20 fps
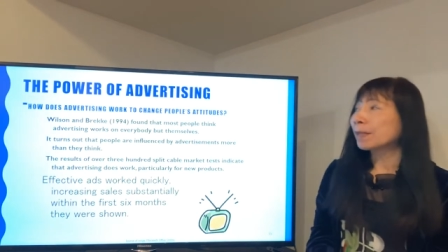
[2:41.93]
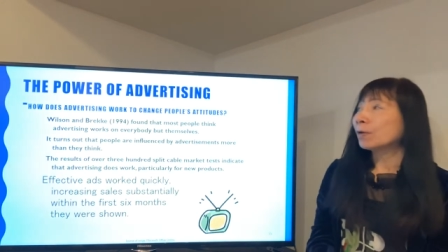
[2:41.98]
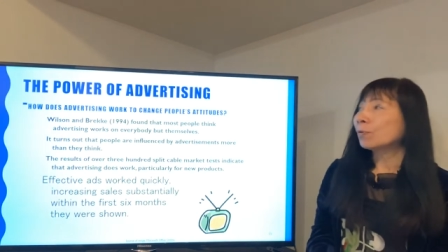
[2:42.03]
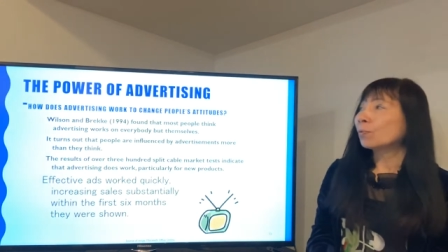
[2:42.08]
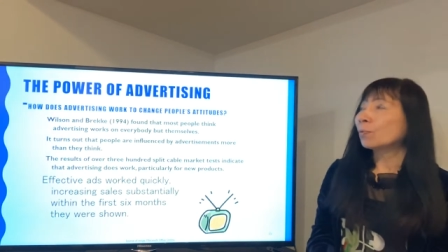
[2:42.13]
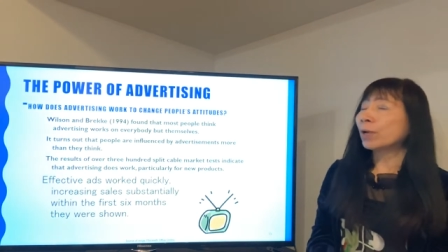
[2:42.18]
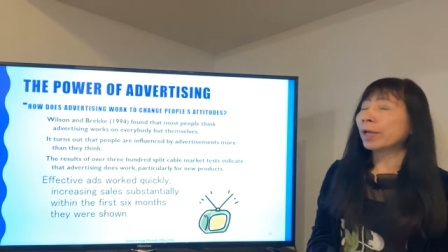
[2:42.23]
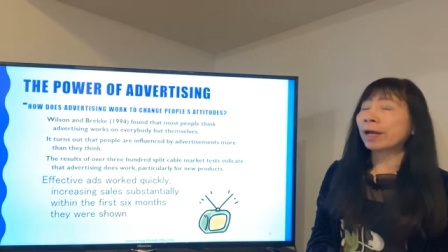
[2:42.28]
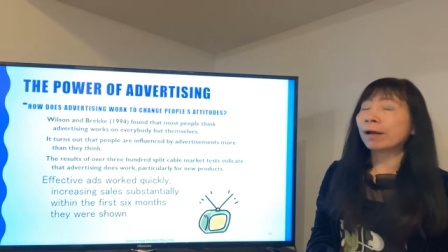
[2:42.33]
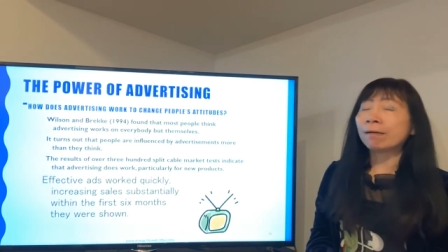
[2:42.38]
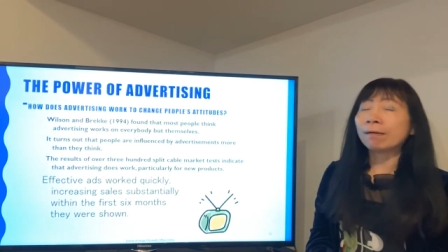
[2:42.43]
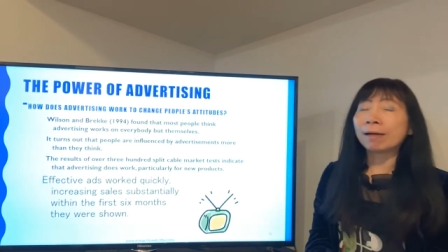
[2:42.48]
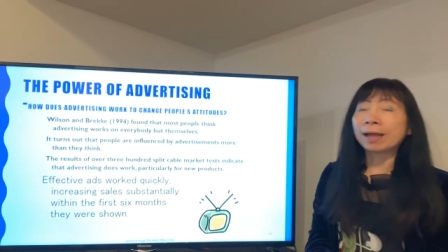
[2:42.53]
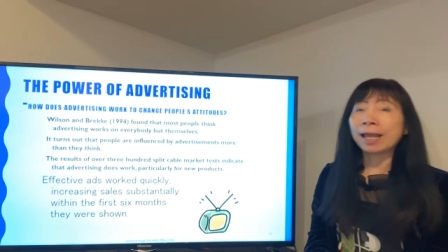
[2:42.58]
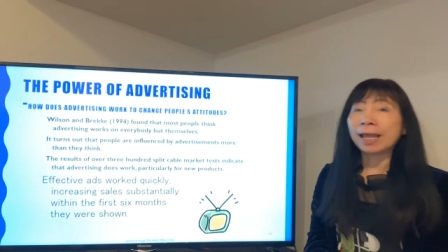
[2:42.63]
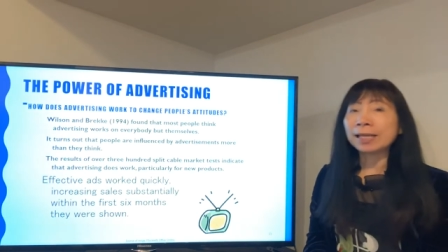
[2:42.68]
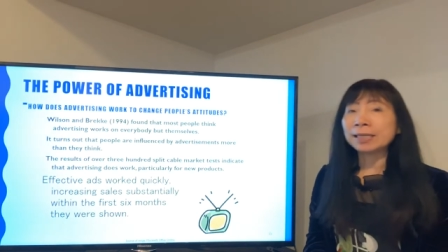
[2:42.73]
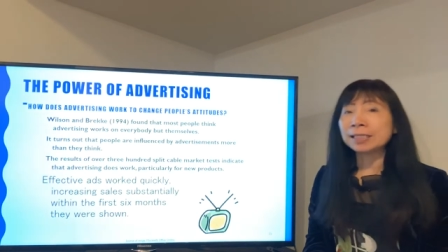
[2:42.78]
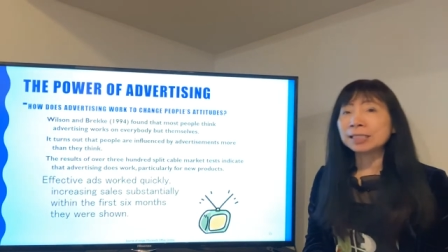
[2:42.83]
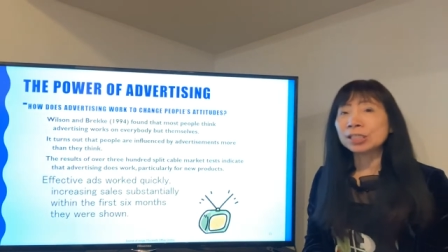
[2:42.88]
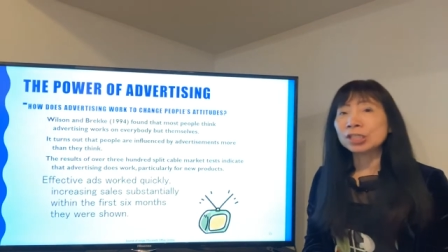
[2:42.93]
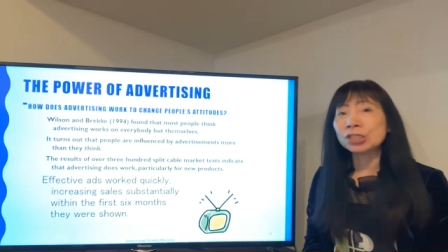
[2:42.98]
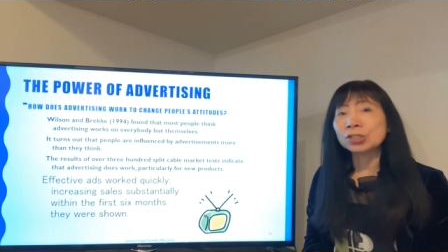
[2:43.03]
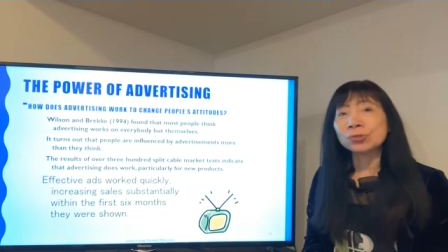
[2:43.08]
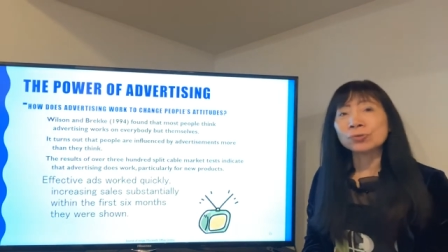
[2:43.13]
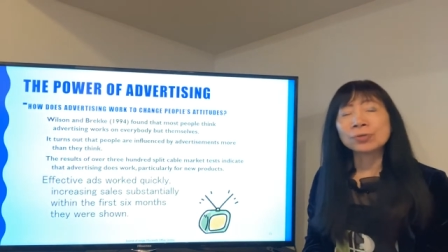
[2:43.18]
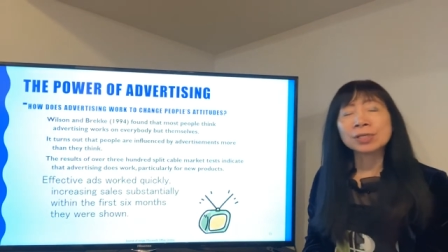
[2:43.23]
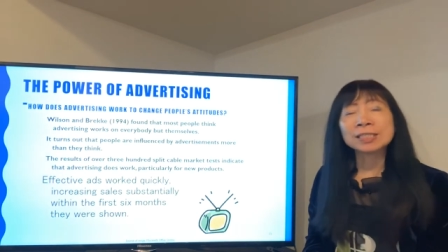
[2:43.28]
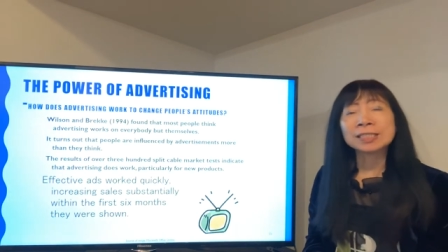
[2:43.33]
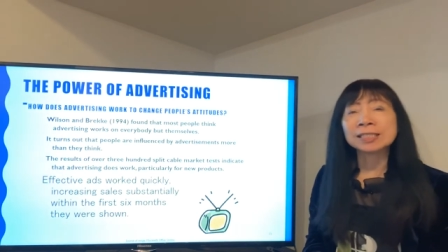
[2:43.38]
Well,
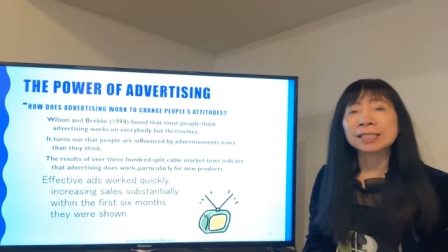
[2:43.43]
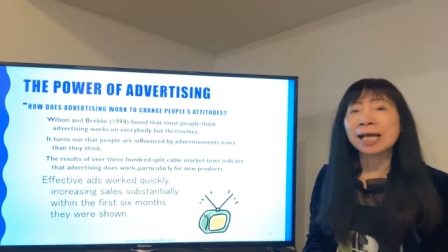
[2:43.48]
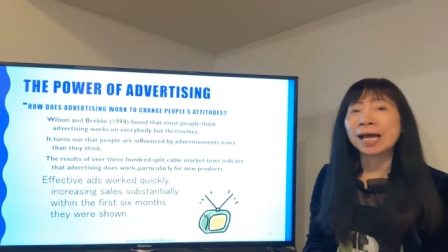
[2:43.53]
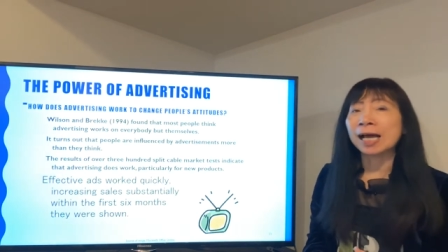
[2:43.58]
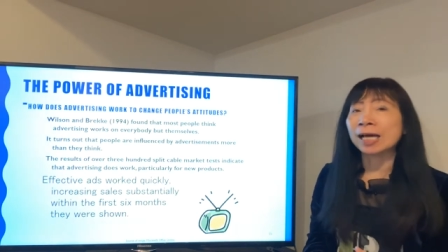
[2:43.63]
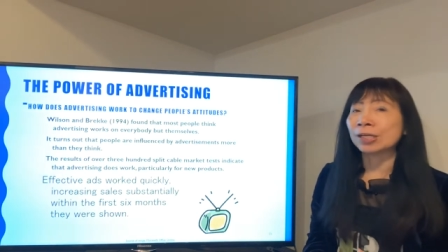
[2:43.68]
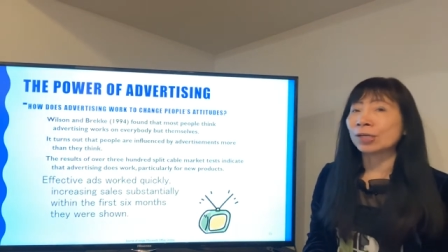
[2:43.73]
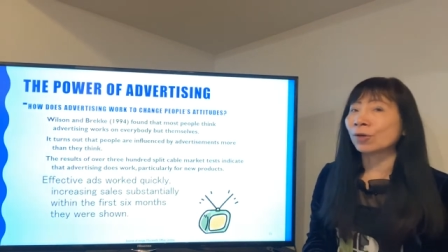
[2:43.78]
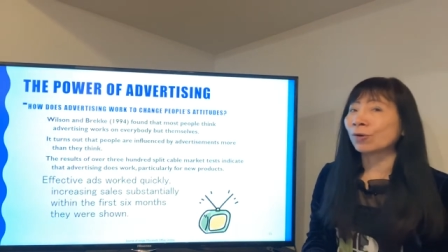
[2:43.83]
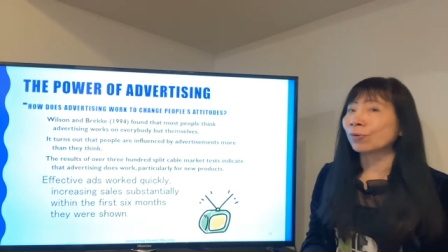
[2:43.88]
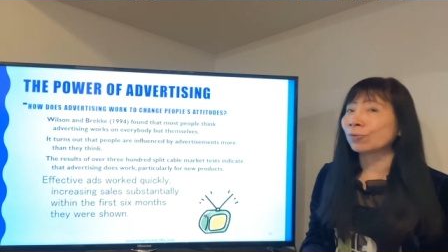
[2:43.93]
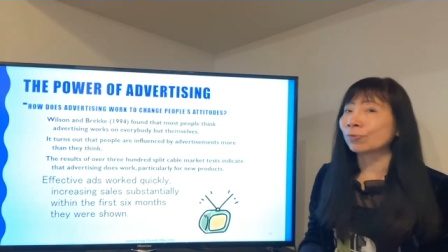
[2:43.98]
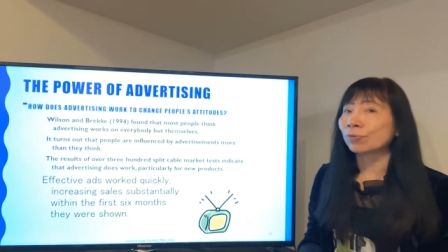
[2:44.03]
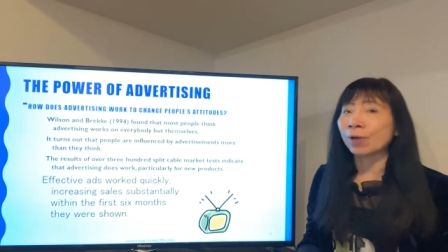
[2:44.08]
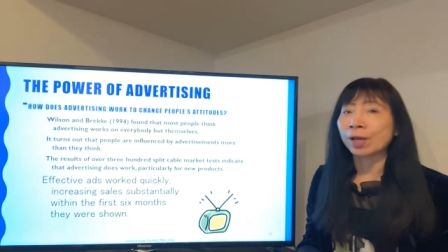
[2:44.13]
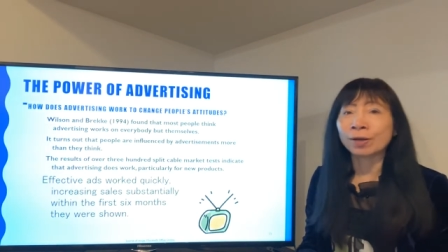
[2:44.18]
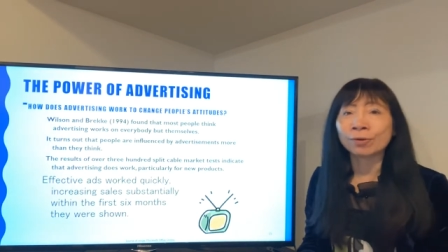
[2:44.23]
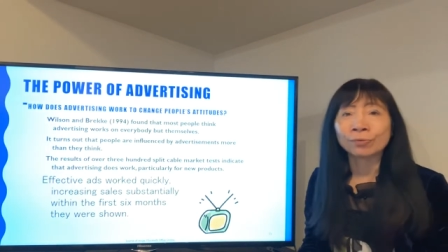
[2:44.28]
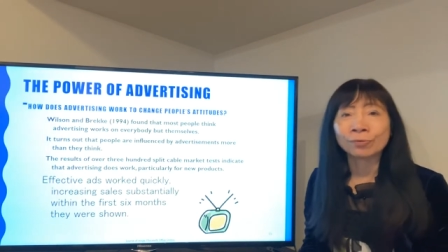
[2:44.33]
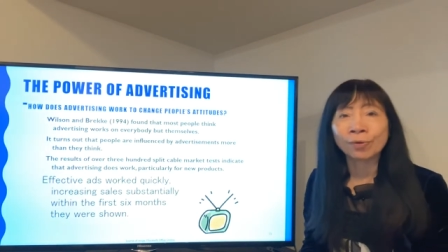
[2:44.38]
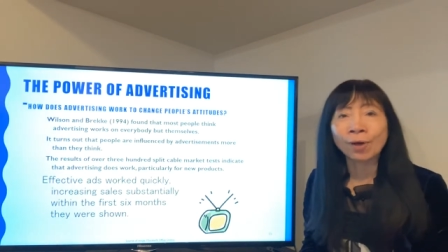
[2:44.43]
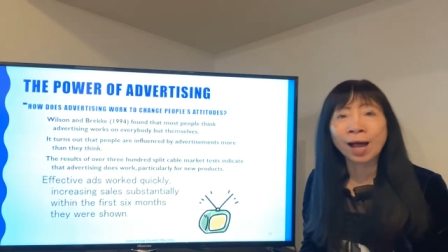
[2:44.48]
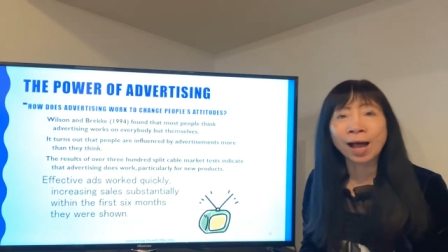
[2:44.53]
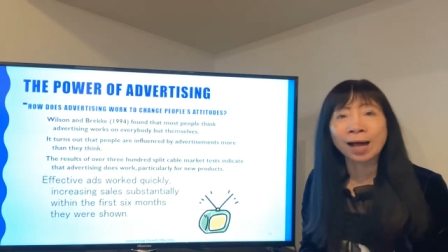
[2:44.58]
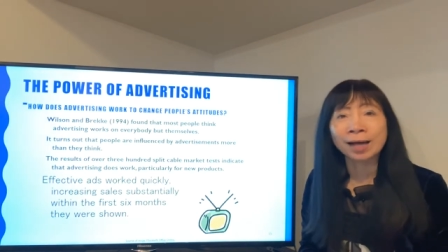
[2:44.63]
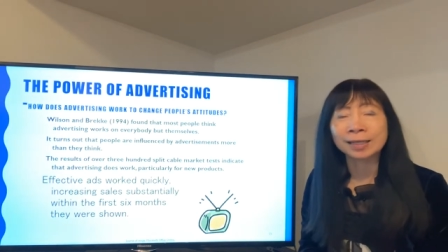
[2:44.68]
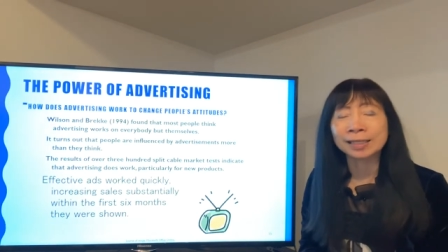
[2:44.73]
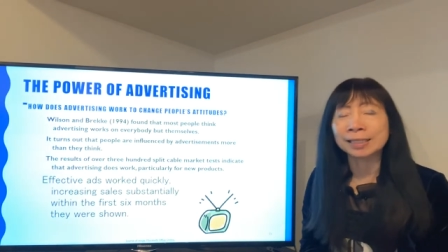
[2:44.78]
attitude is not no right or wrong.